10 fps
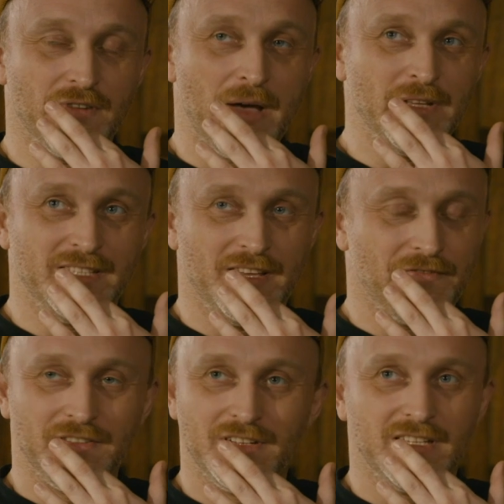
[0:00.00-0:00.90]
I mean,
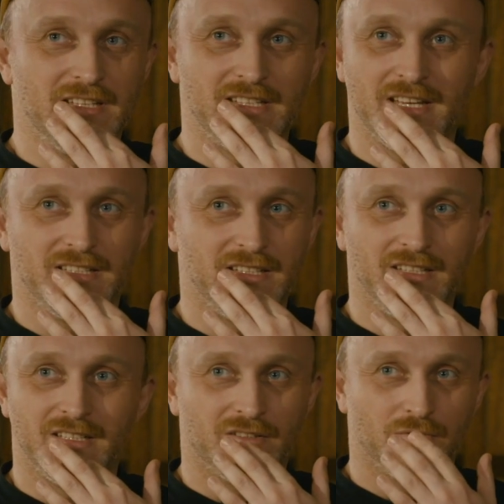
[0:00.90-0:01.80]
definitely this
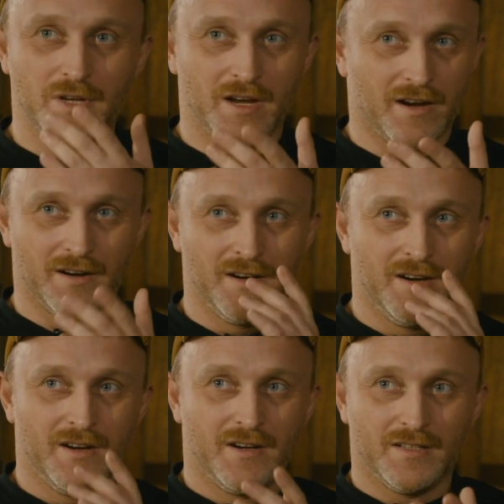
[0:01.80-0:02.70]
idea that we are,
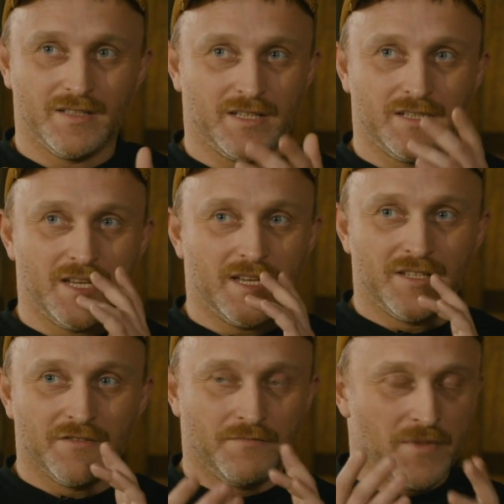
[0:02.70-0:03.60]
the
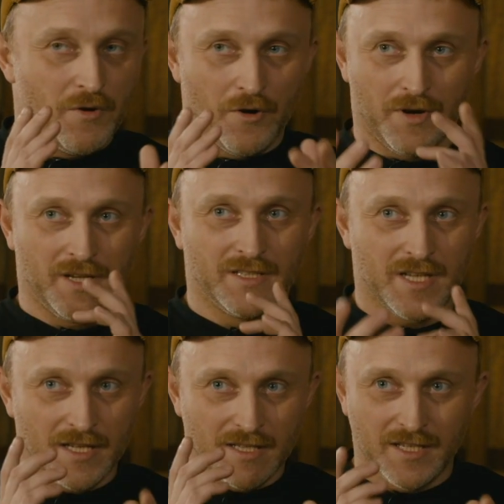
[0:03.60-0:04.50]
idea of mirroring,
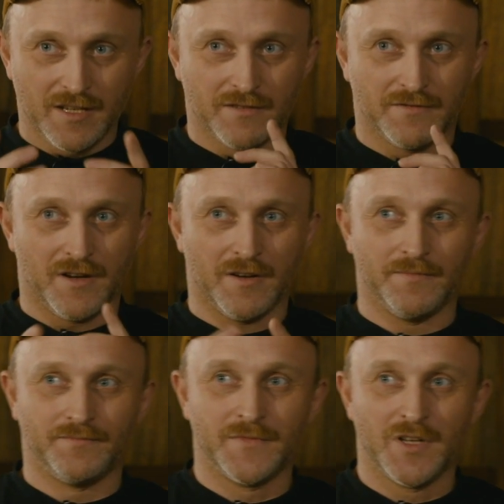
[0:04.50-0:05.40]
the idea
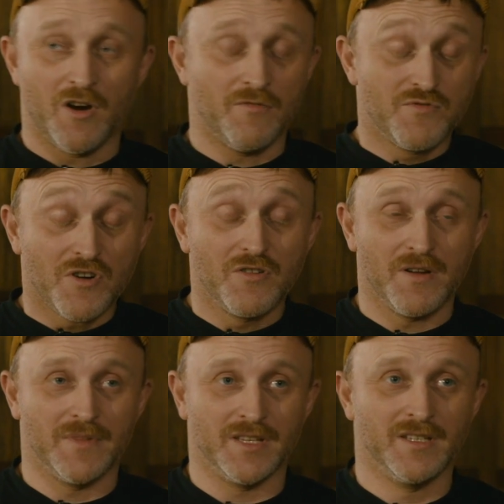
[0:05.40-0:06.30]
of
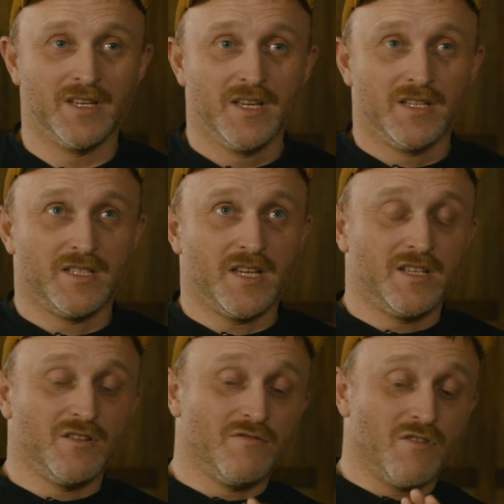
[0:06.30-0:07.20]
programming, the
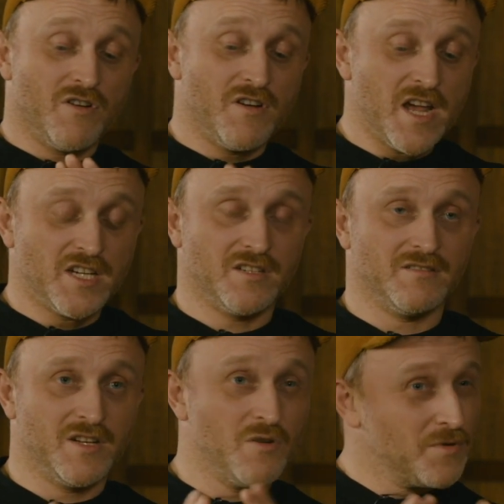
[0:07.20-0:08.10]
idea of
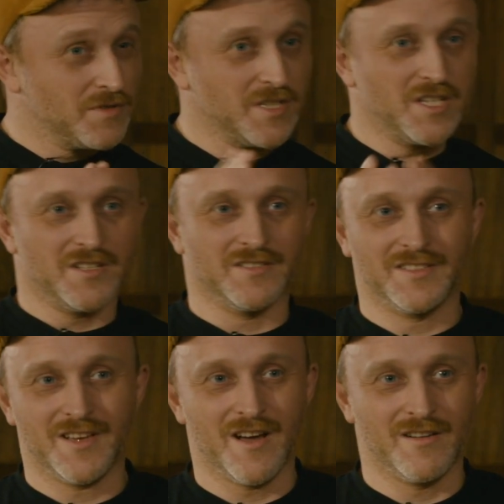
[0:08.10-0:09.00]
connection and
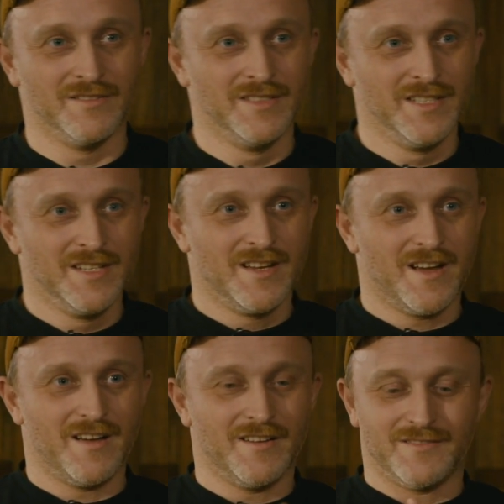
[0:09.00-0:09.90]
oppositions, how
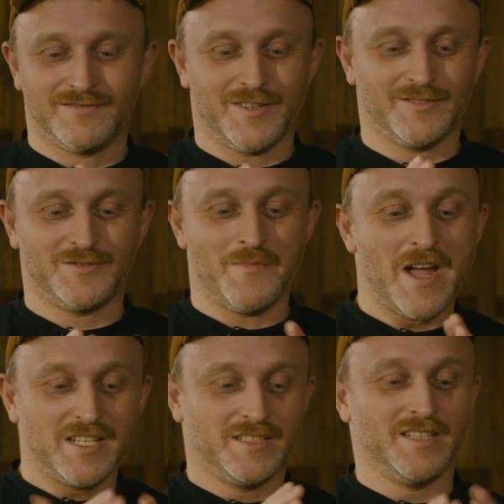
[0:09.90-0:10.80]
the
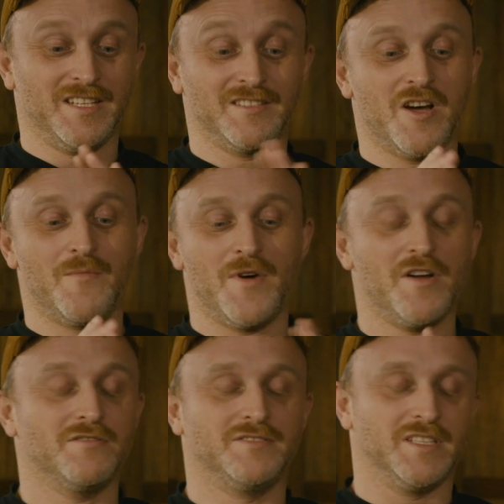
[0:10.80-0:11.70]
magic that can come
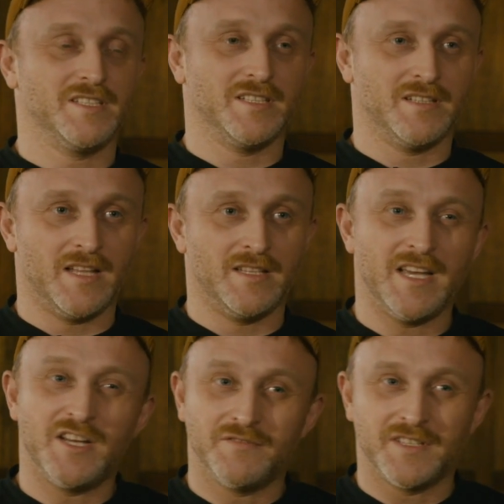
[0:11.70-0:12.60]
out of this, and the
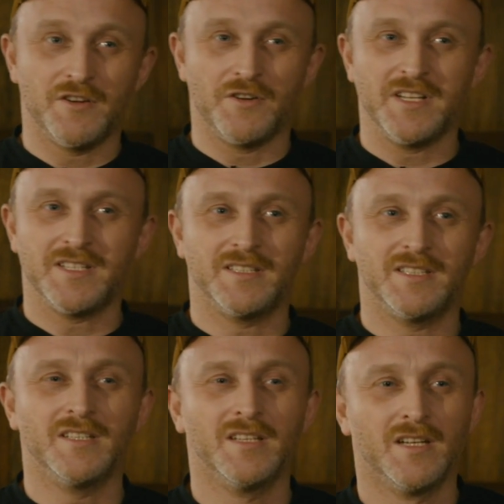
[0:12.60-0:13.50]
idea of
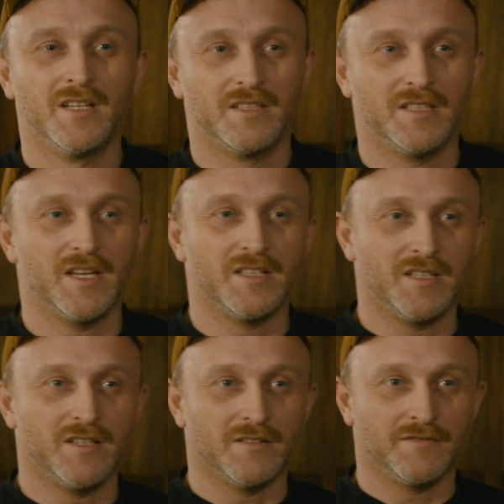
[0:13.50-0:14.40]
synchronicity, the
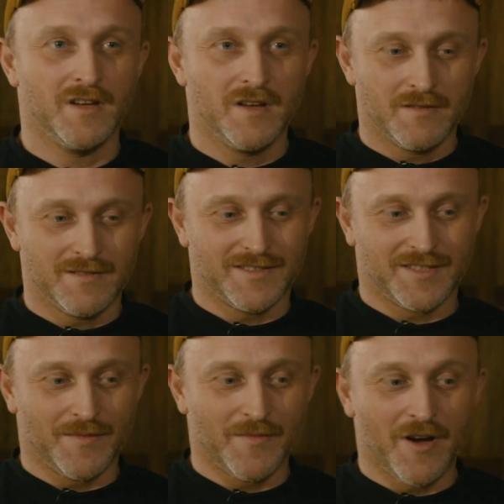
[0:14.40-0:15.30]
idea of
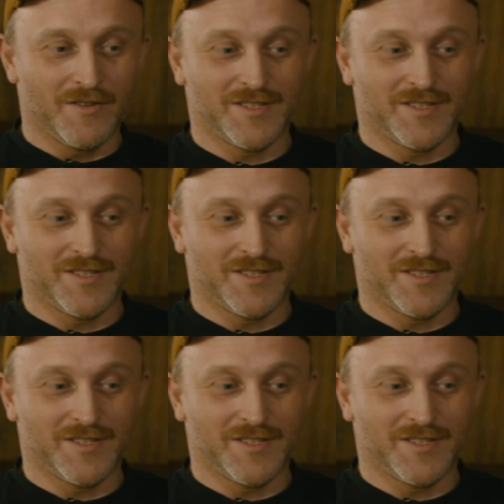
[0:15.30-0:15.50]
somehow